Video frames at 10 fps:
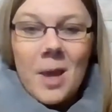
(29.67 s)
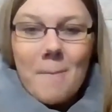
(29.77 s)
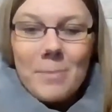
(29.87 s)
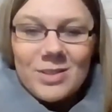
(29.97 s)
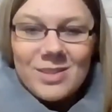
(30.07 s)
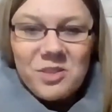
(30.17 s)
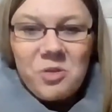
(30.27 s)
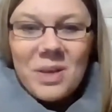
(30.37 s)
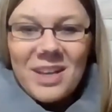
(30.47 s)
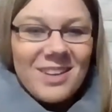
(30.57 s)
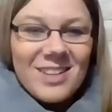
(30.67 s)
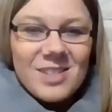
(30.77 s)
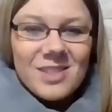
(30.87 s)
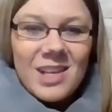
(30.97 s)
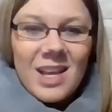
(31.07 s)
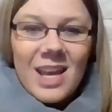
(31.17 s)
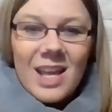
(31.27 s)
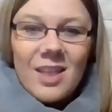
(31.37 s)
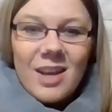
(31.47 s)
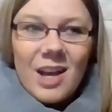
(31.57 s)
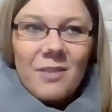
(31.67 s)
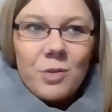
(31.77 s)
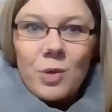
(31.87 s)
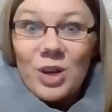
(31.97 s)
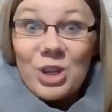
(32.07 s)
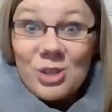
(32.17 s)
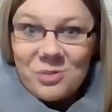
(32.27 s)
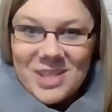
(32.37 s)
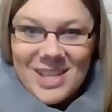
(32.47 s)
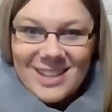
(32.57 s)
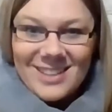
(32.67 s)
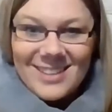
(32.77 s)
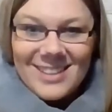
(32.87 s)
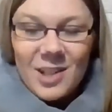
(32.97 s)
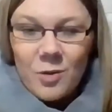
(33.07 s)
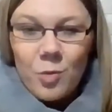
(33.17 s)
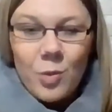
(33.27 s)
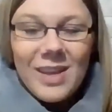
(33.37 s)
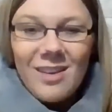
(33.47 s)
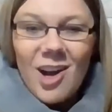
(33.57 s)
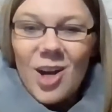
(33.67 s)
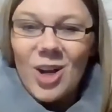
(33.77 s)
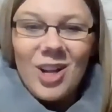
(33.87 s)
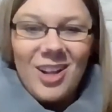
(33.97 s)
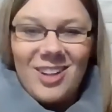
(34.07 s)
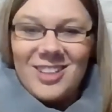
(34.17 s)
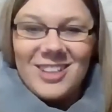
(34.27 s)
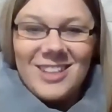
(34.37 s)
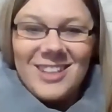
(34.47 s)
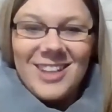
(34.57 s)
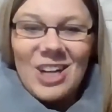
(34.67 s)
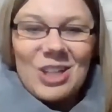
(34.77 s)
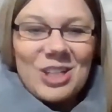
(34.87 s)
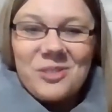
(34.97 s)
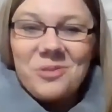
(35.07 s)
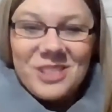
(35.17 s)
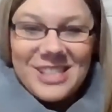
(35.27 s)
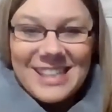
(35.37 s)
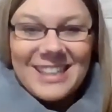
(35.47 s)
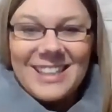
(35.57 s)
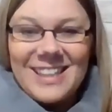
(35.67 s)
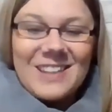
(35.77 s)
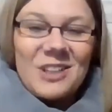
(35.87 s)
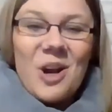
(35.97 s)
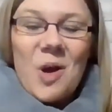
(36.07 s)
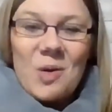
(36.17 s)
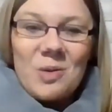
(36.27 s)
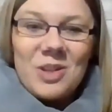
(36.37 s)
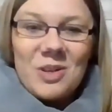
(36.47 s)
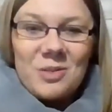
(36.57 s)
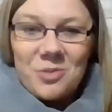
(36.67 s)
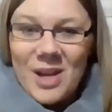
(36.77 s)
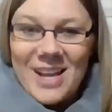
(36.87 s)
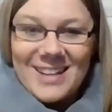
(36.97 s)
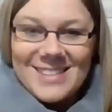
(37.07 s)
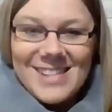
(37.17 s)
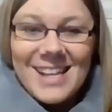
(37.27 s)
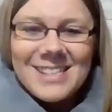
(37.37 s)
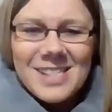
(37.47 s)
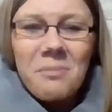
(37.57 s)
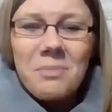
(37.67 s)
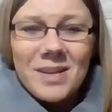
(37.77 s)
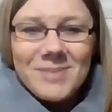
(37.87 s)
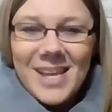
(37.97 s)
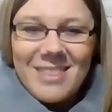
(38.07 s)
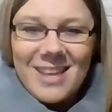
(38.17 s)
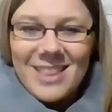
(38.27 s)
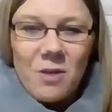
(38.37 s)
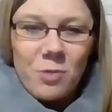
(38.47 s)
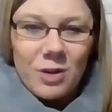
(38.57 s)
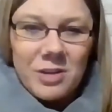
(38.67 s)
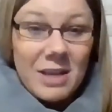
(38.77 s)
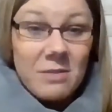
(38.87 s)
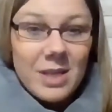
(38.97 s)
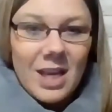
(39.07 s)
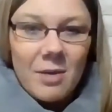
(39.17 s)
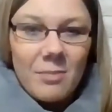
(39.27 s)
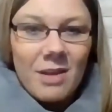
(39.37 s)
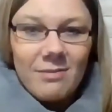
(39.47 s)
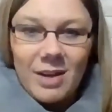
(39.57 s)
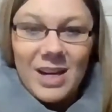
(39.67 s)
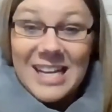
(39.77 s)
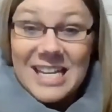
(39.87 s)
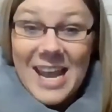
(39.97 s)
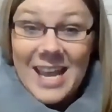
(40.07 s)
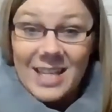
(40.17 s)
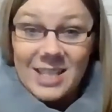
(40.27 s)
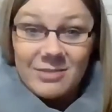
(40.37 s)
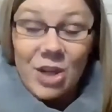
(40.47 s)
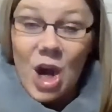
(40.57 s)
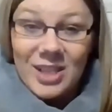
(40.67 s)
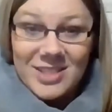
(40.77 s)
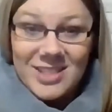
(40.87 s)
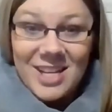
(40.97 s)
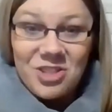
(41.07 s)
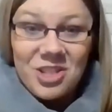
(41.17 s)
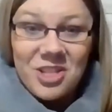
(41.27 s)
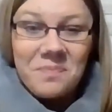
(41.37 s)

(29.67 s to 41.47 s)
but also because of the word unique. We all are unique in our own ways. And sometimes I think that word can become a very negative connotation.